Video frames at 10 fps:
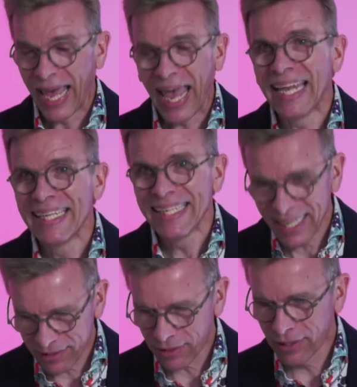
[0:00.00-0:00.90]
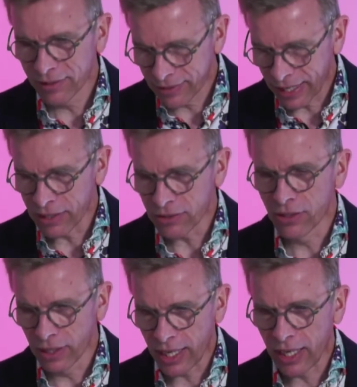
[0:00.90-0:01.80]
and yet contains
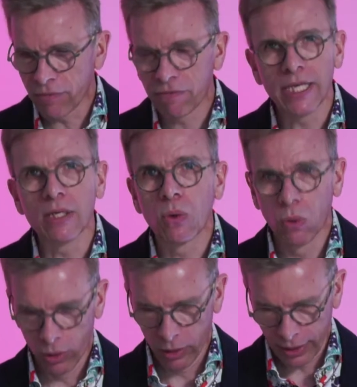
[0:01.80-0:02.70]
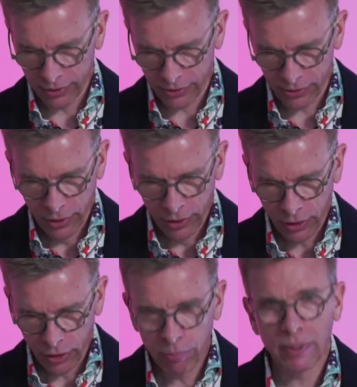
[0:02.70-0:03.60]
life in all its
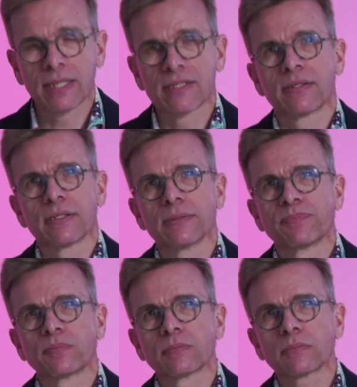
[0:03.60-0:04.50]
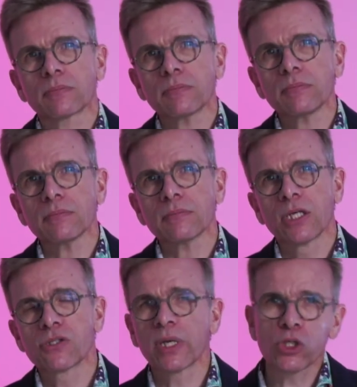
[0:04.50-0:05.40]
complexity.
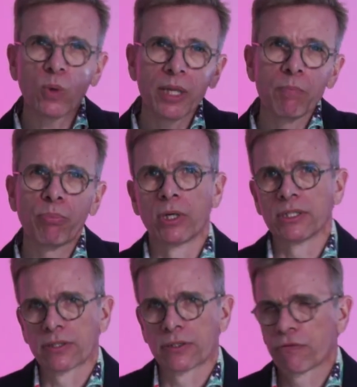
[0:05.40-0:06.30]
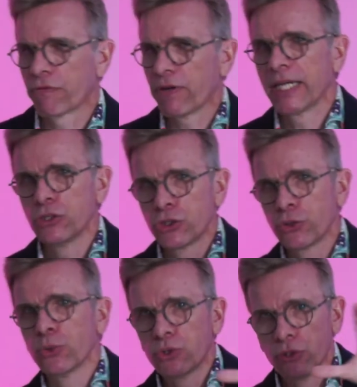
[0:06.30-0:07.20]
So there's one pointer, the
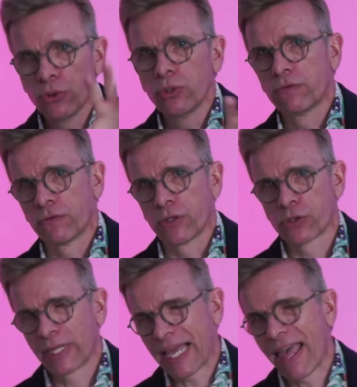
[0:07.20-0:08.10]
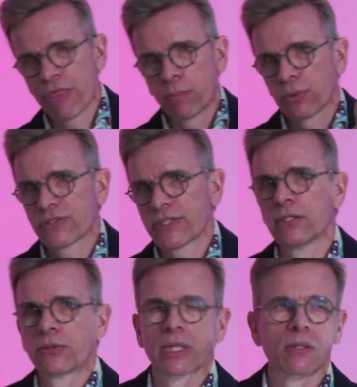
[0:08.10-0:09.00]
fine-tuned universe or the
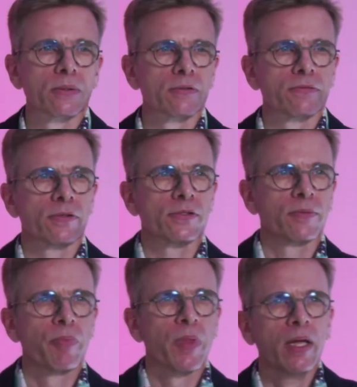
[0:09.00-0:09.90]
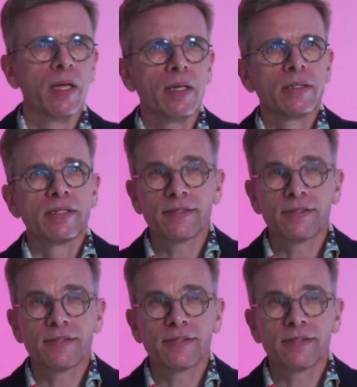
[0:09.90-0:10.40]
anthropocentric universe. There's a